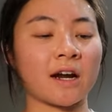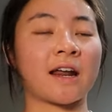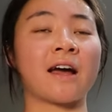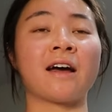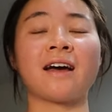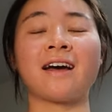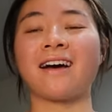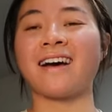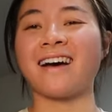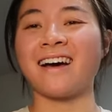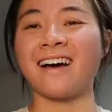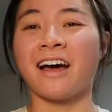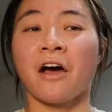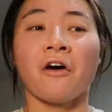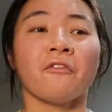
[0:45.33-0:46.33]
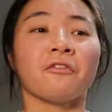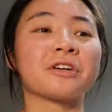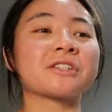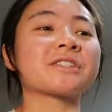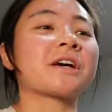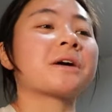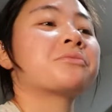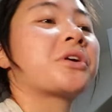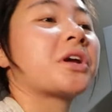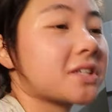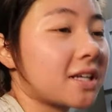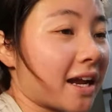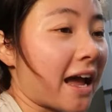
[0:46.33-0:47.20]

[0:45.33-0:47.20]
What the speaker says: And for some reason,